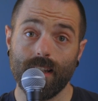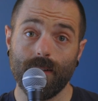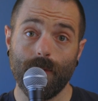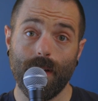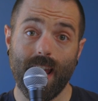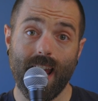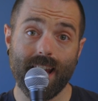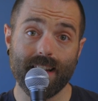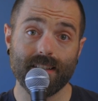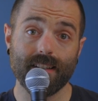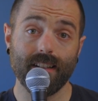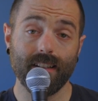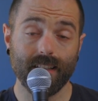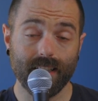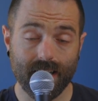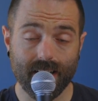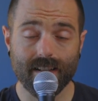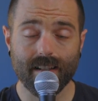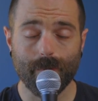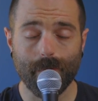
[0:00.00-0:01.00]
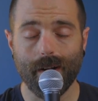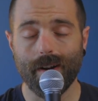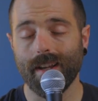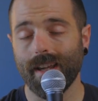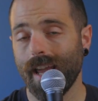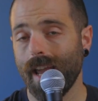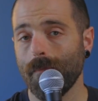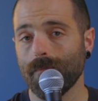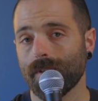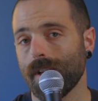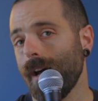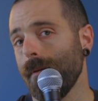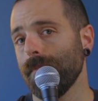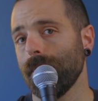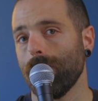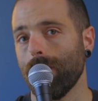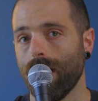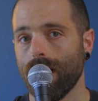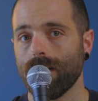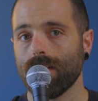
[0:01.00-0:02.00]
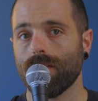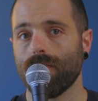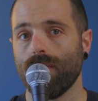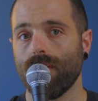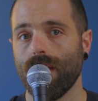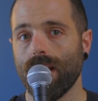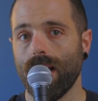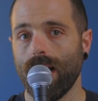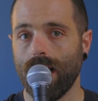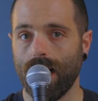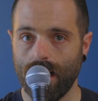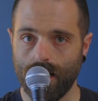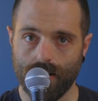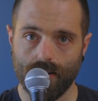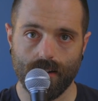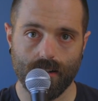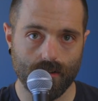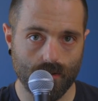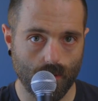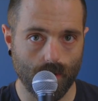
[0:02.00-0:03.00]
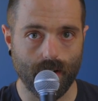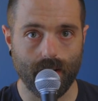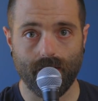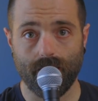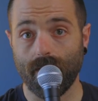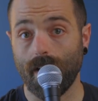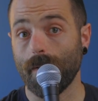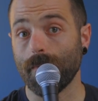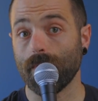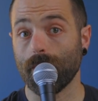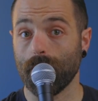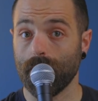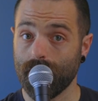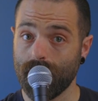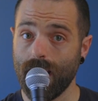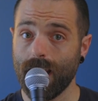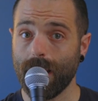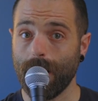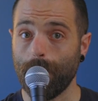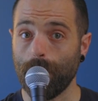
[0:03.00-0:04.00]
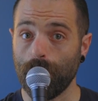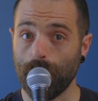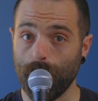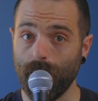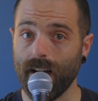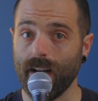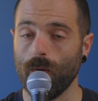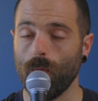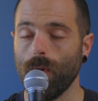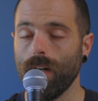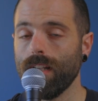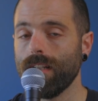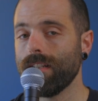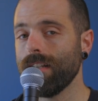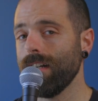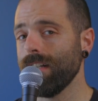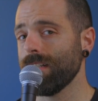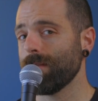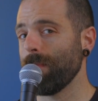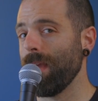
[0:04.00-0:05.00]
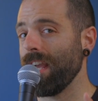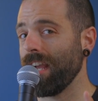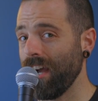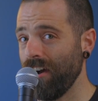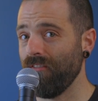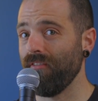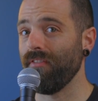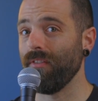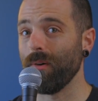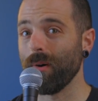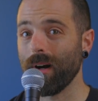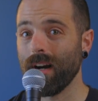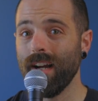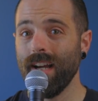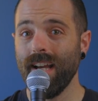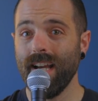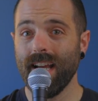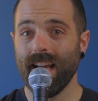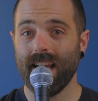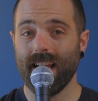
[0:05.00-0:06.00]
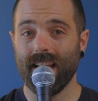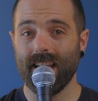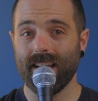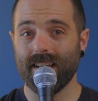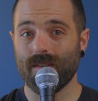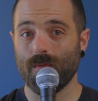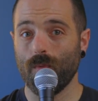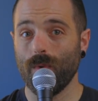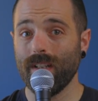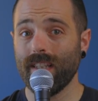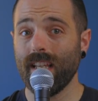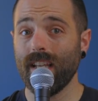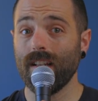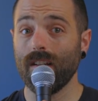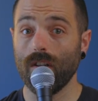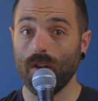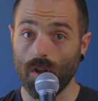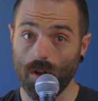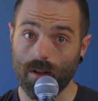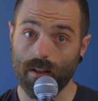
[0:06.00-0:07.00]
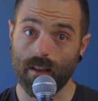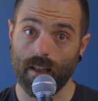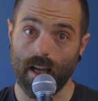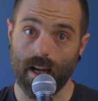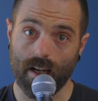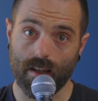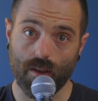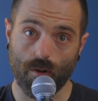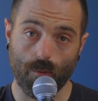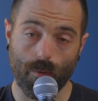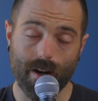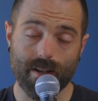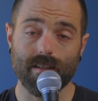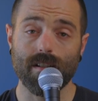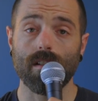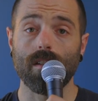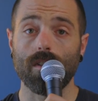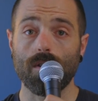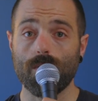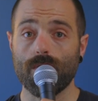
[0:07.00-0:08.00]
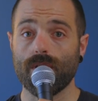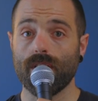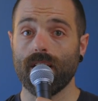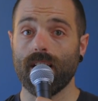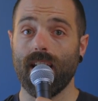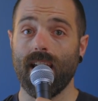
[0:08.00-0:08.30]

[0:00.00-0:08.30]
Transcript: it has the least amount of games optimized for that 120 frames per second. But what it does make up for is what they look like. The resolution